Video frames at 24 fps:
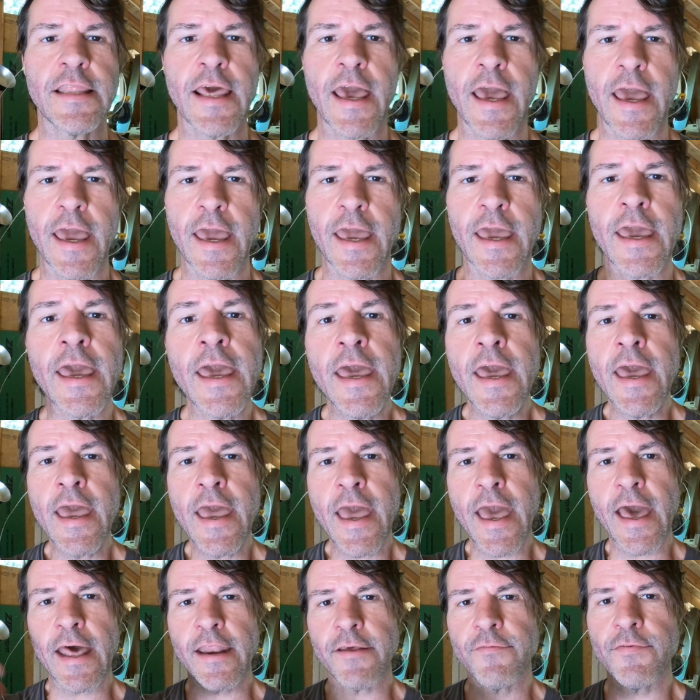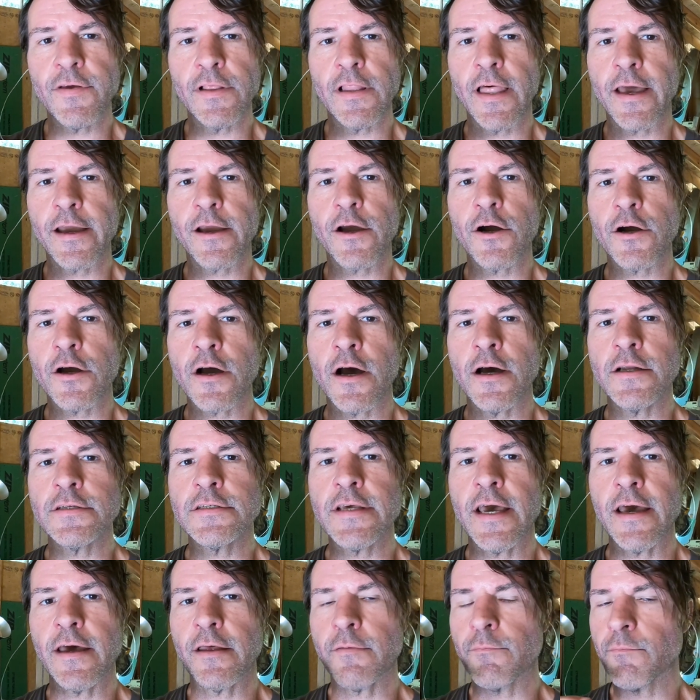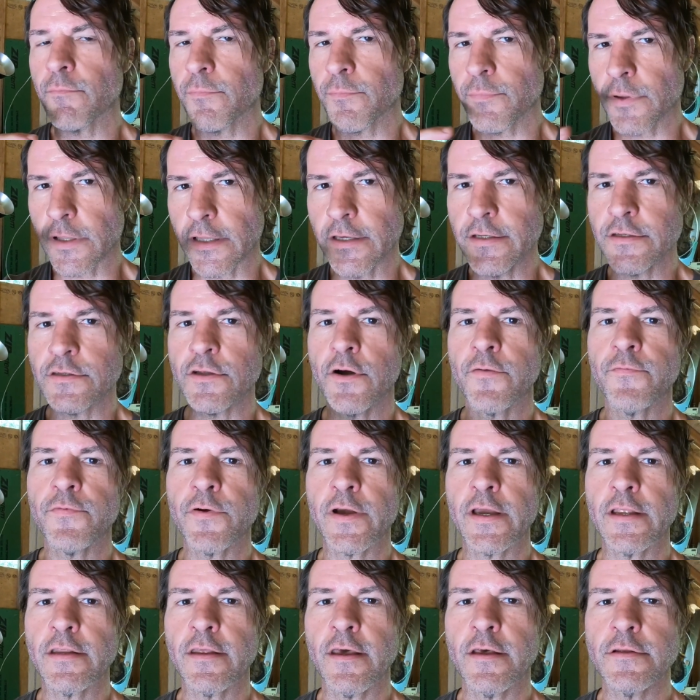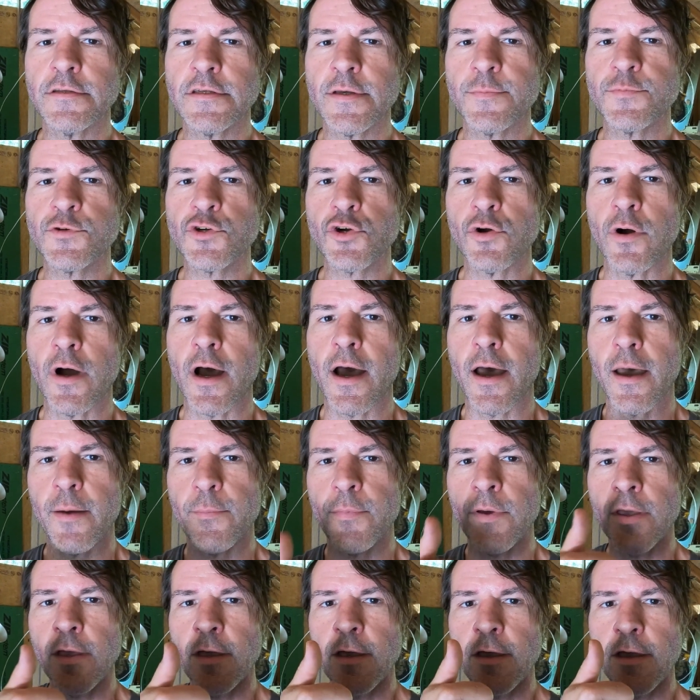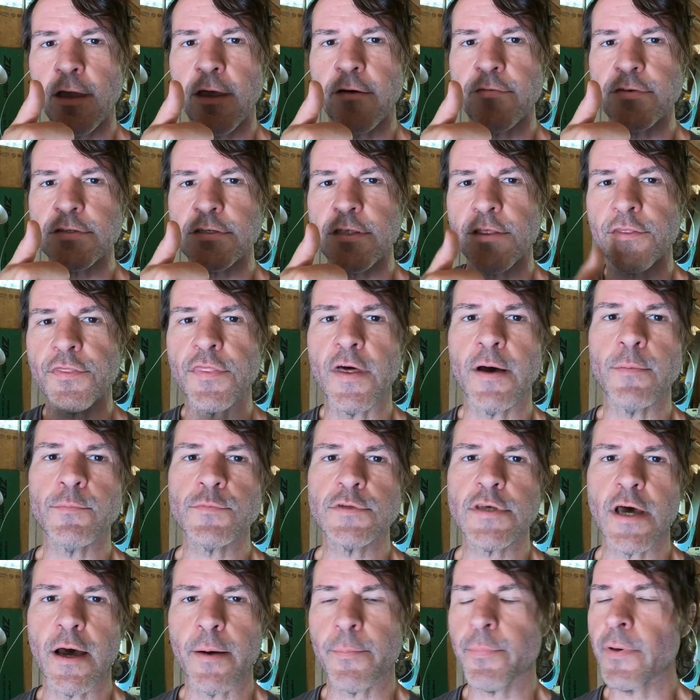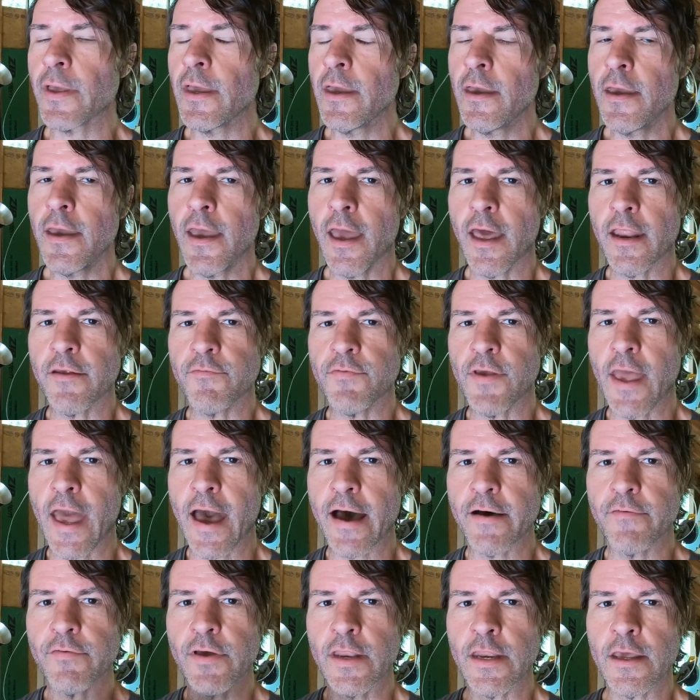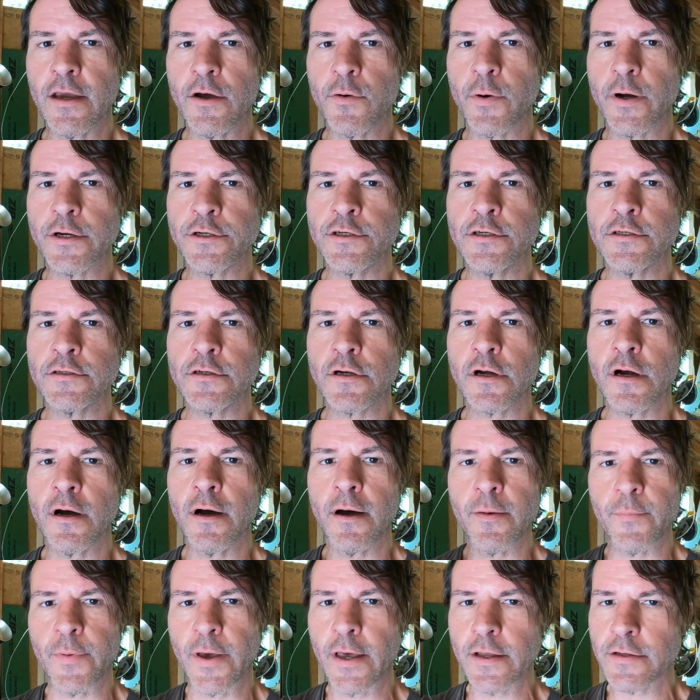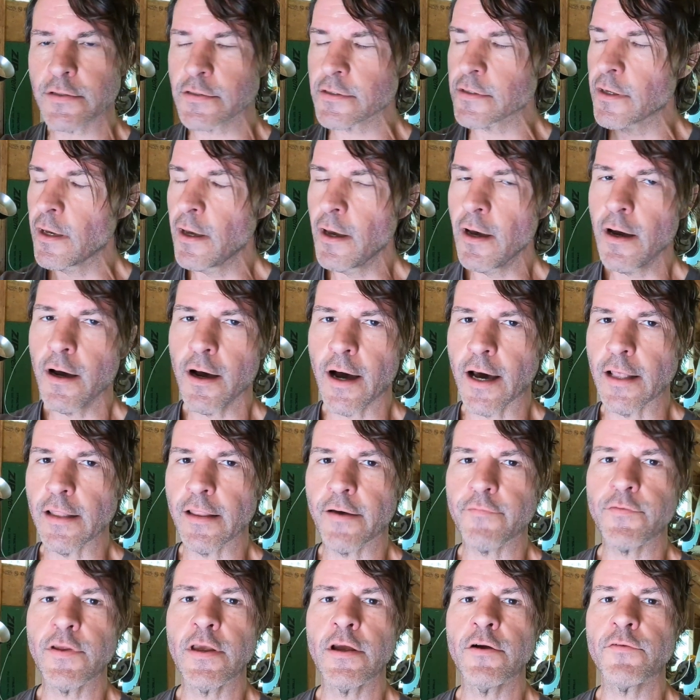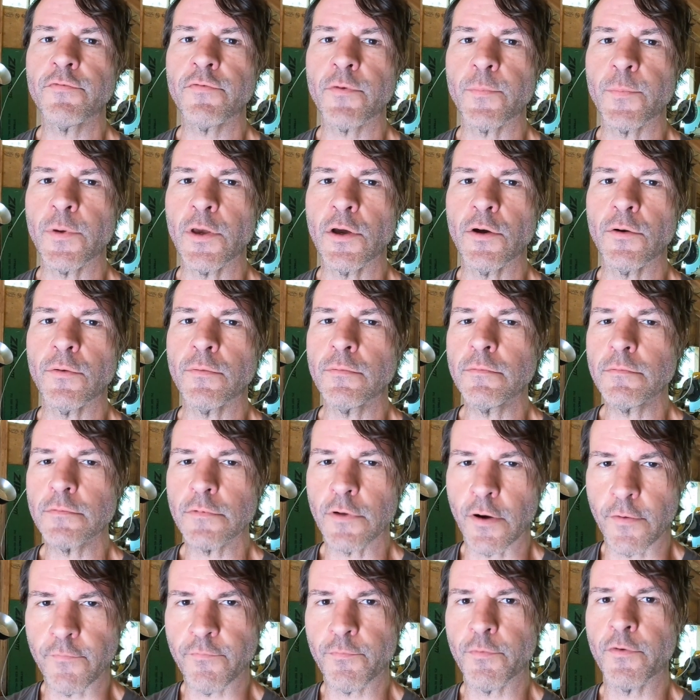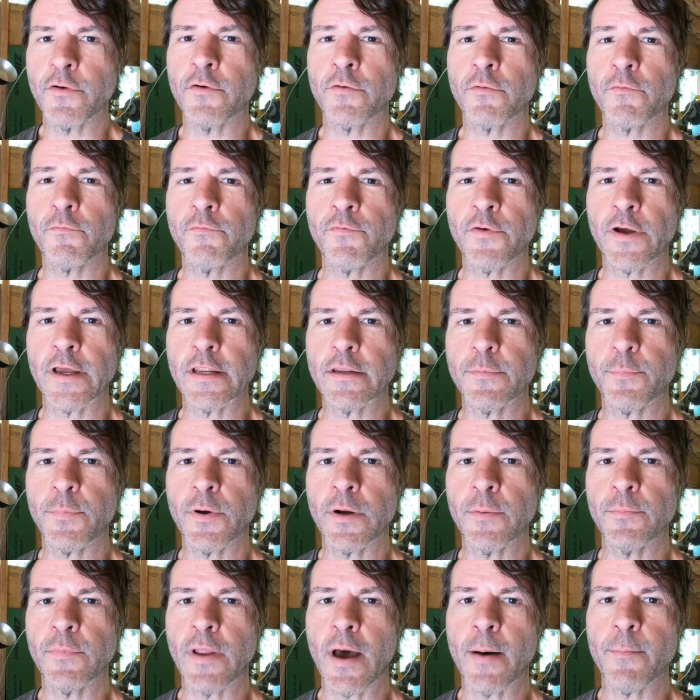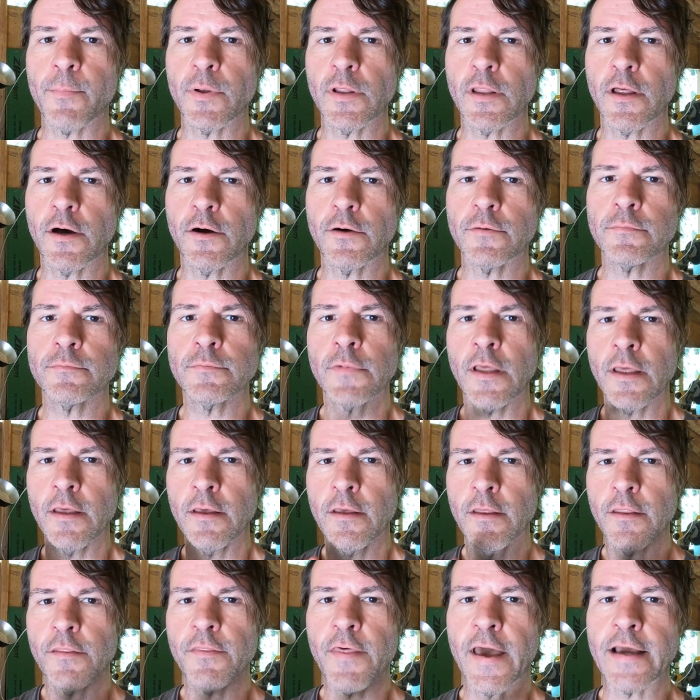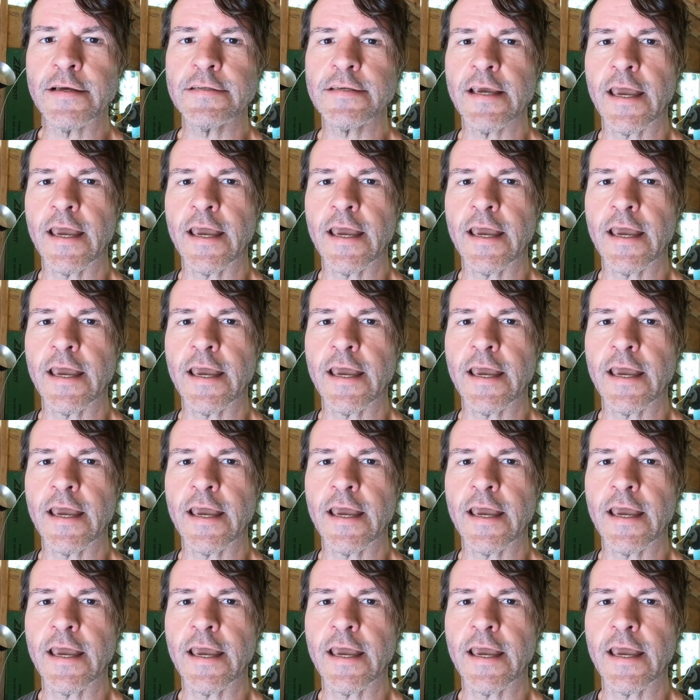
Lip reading: day. And if you like our content, please don't forget to hit subscribe, give us a thumbs up. And if you have any questions or comments, I love to hear from you. Don't forget to put them down below. Thanks